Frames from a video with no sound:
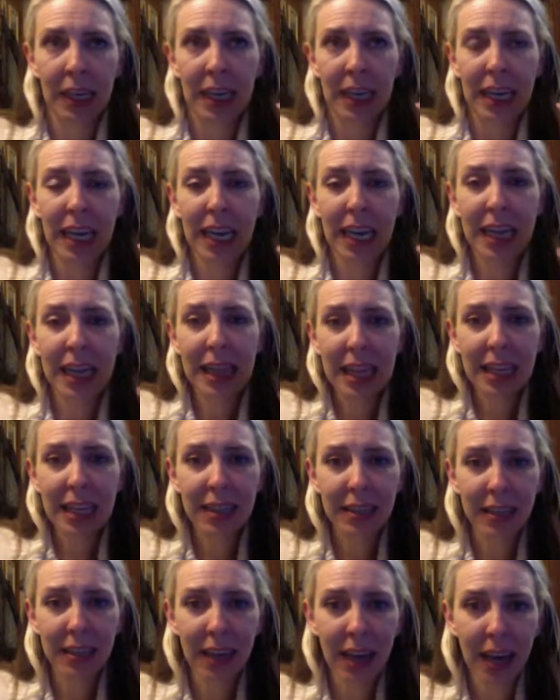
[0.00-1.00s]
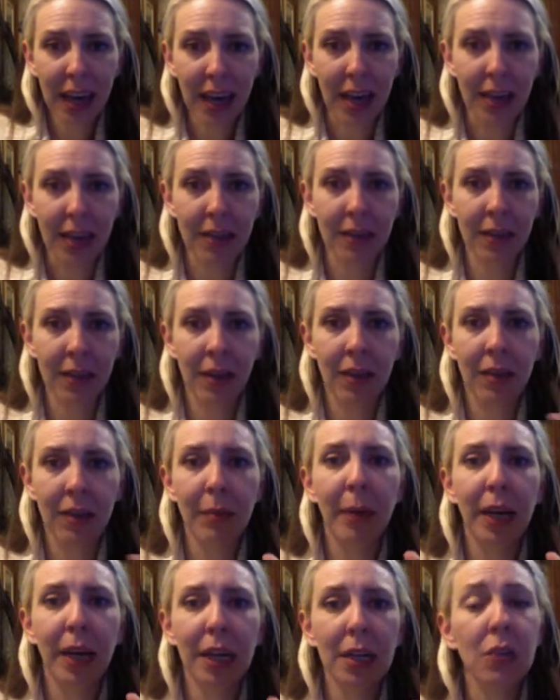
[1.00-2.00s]
In this case, the
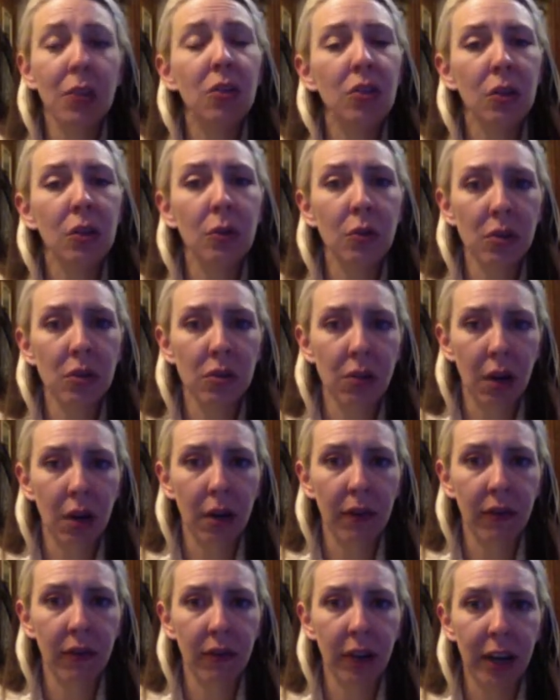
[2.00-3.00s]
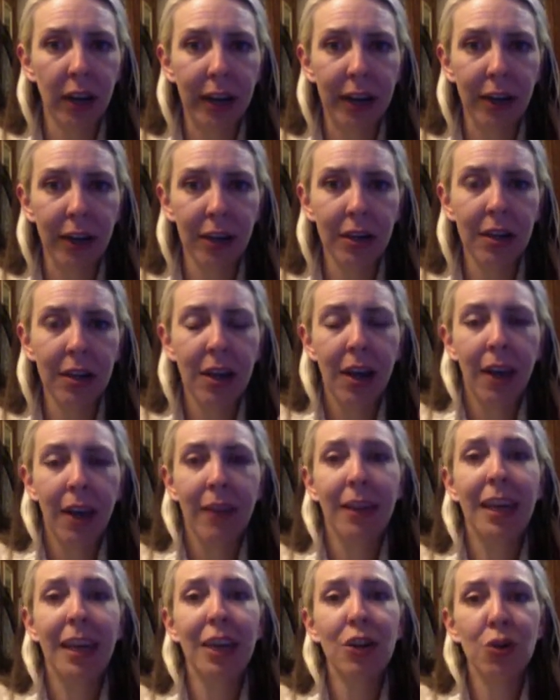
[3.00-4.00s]
body is so starved for iron
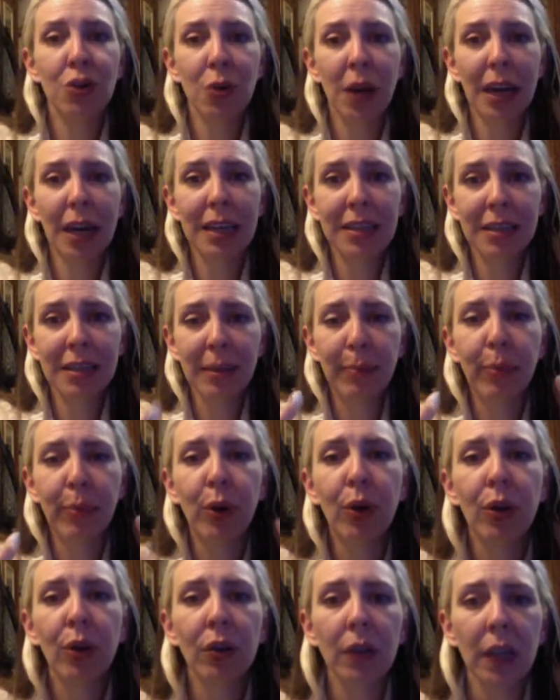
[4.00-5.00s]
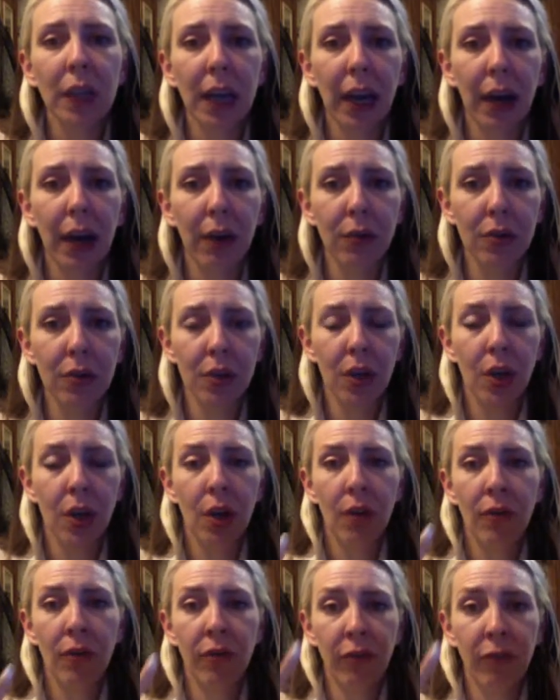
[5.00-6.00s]
that it tries to pull it out
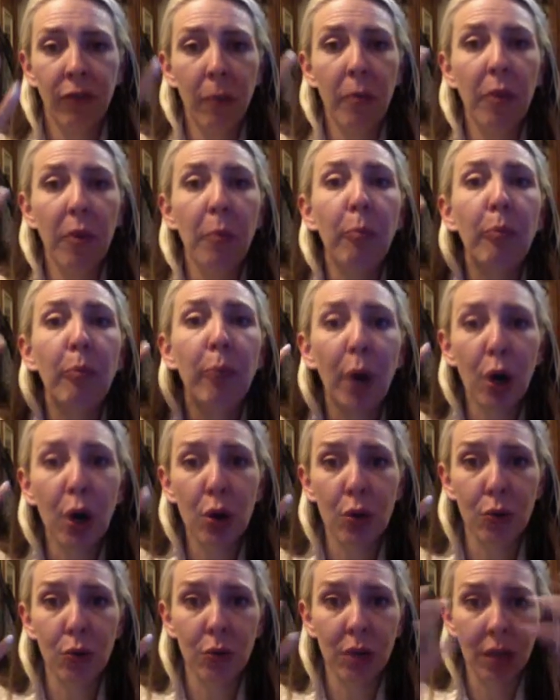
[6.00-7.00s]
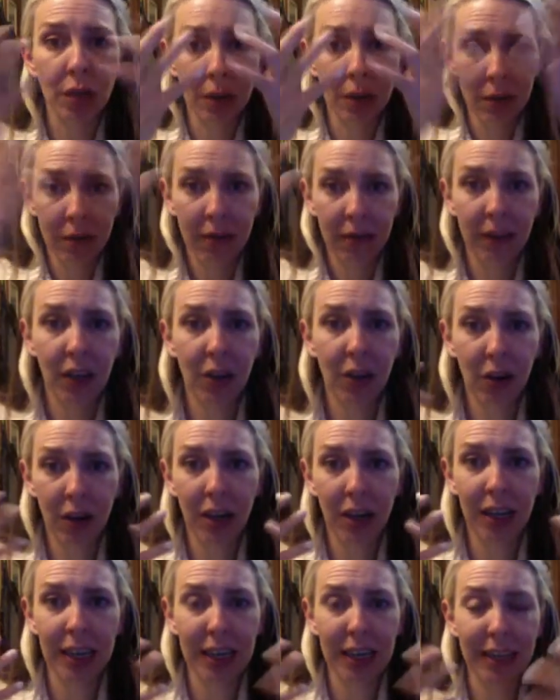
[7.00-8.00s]
from the bone that
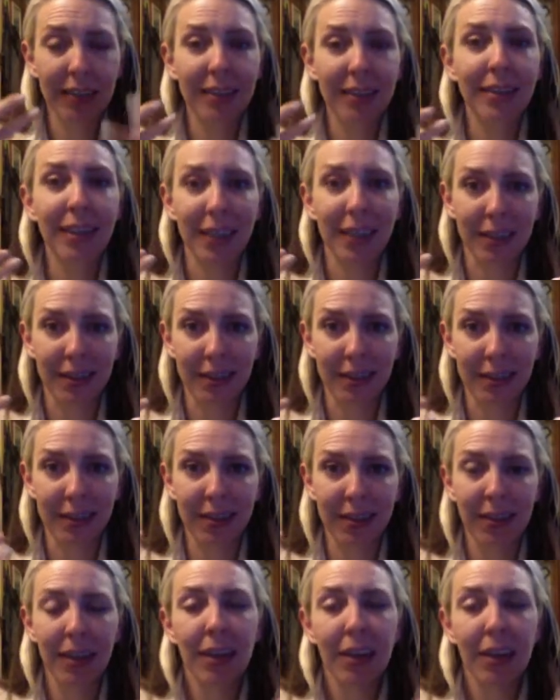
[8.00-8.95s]
already exists.